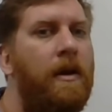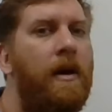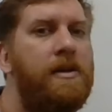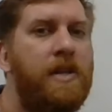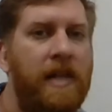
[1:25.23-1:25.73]

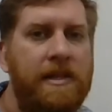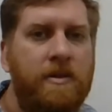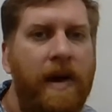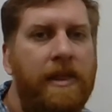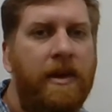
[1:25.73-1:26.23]
So let's
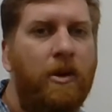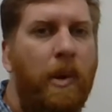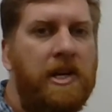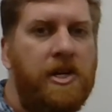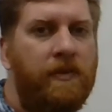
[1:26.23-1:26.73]
write the
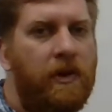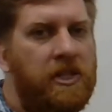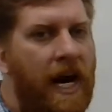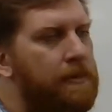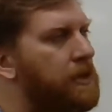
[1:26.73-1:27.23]
equation for a
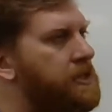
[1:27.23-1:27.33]
Doppler